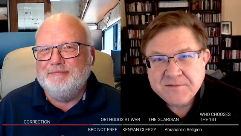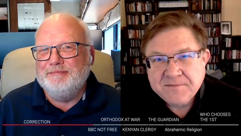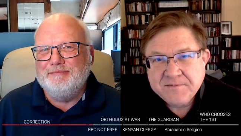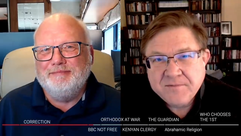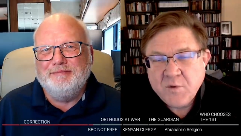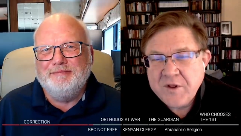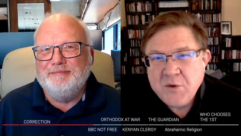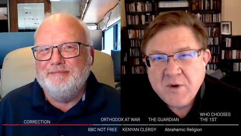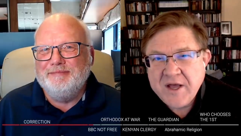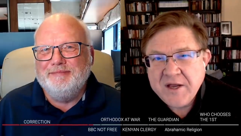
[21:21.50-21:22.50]
Speaker 1: whether you
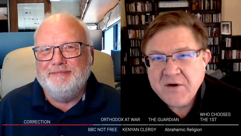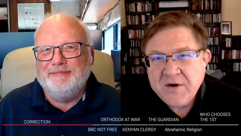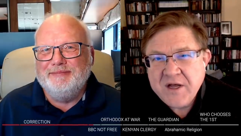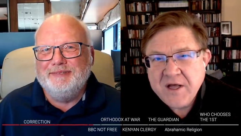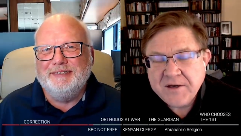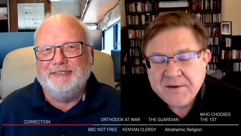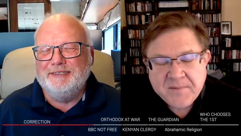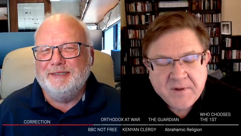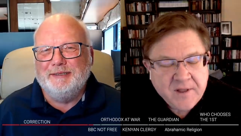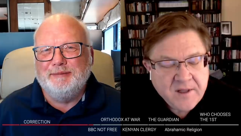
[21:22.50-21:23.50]
like it or not.
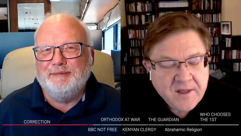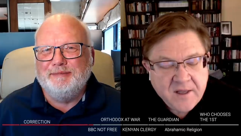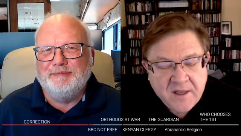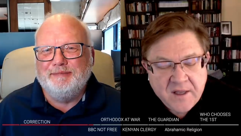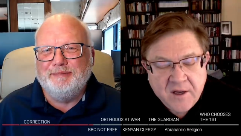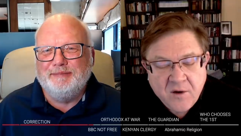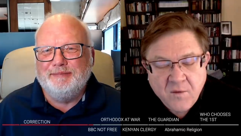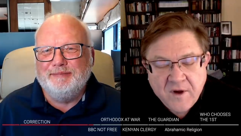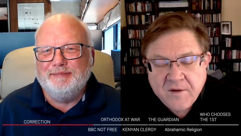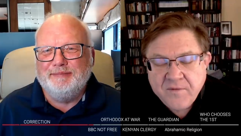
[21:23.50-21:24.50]

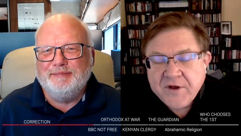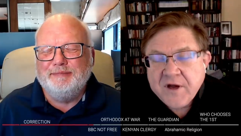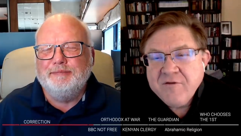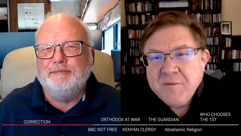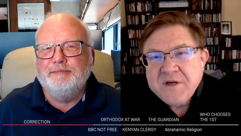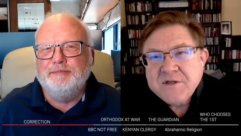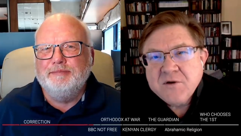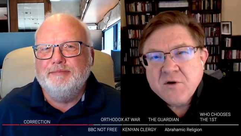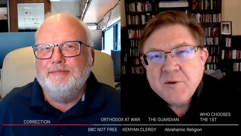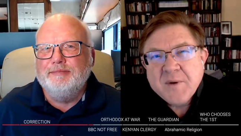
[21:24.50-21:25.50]
Well, the government is talking
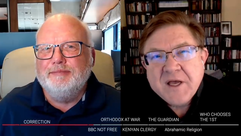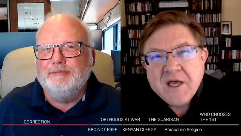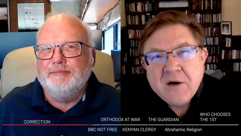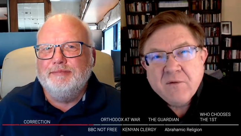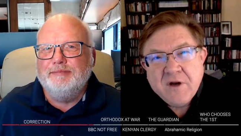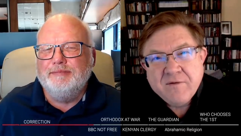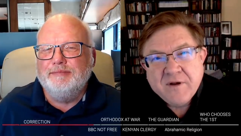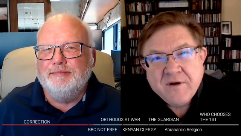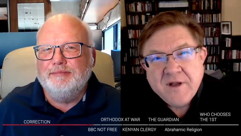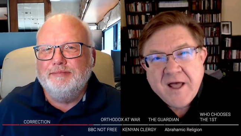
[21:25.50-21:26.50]
about getting rid of it.
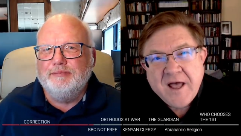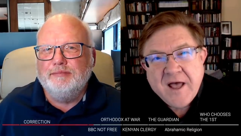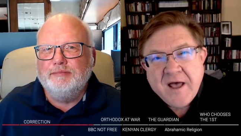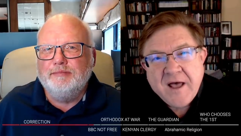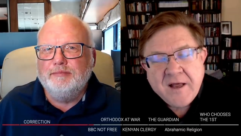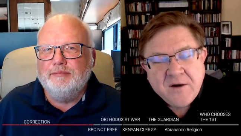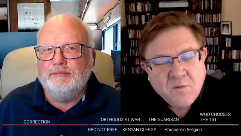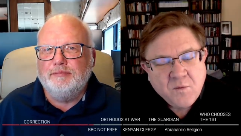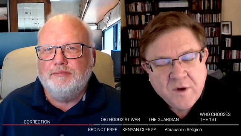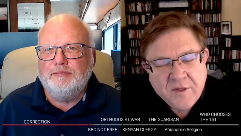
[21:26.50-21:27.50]
And
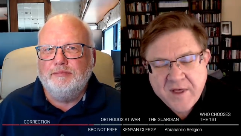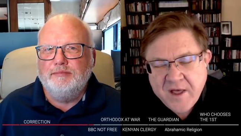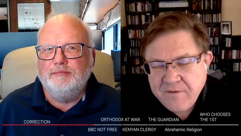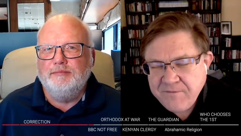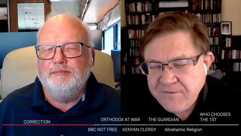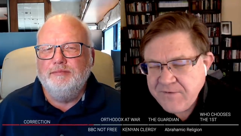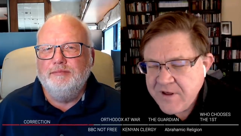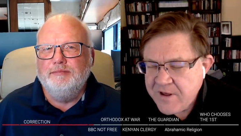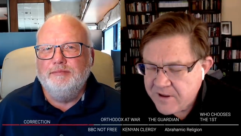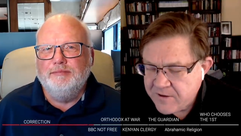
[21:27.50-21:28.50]
without
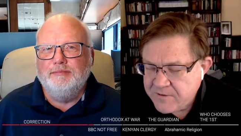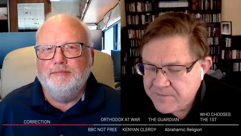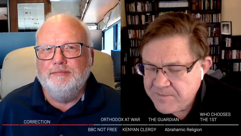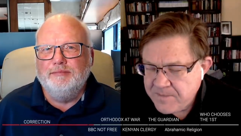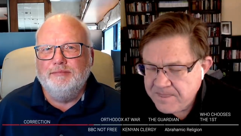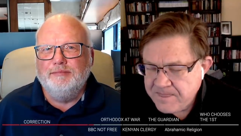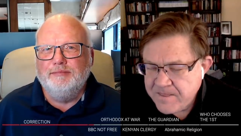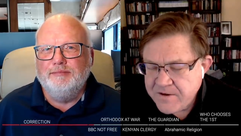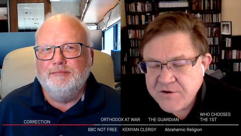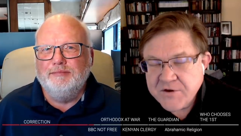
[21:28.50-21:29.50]
fail, the
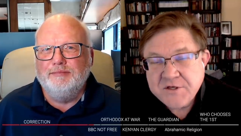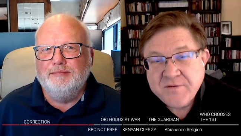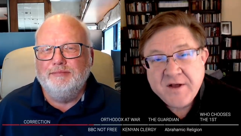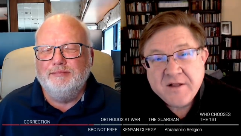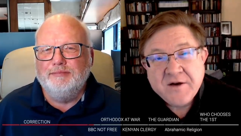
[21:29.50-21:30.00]
Church of England have